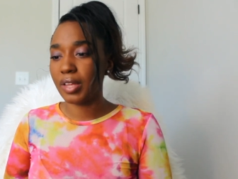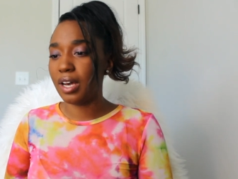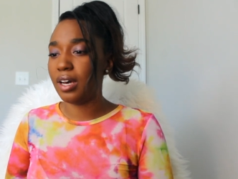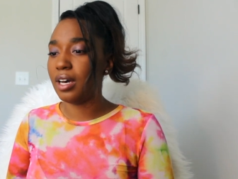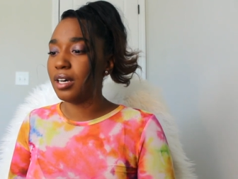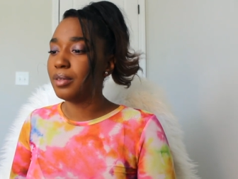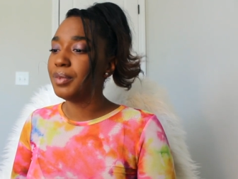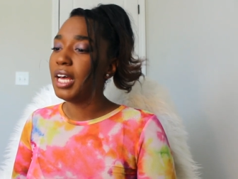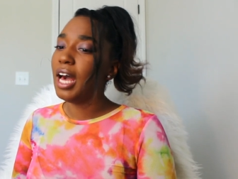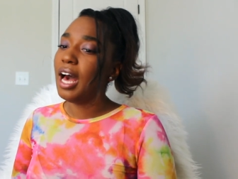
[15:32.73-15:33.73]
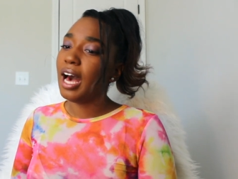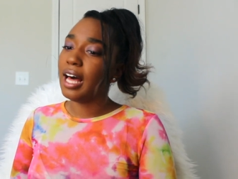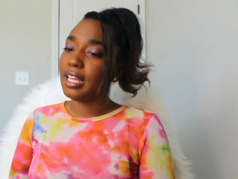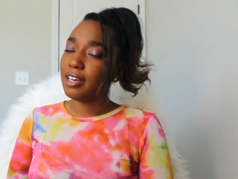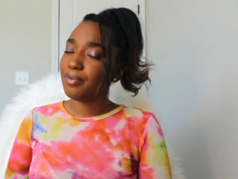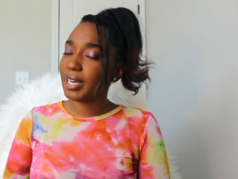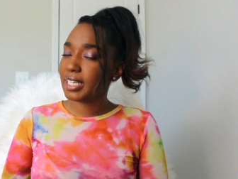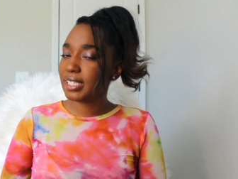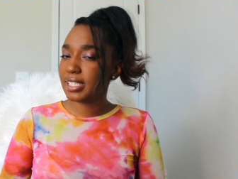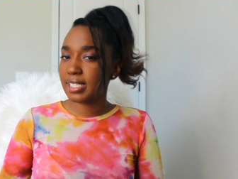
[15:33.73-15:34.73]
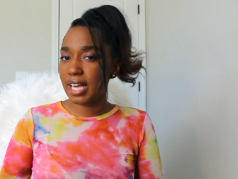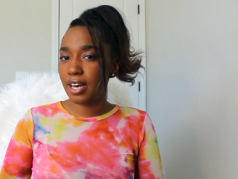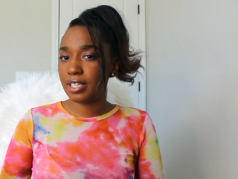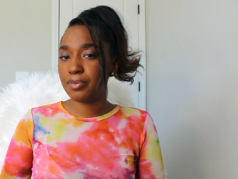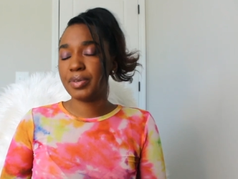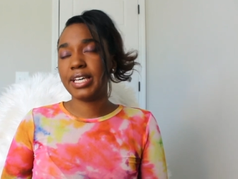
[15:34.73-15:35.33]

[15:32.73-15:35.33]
Um, I love Megan Thee Stallion,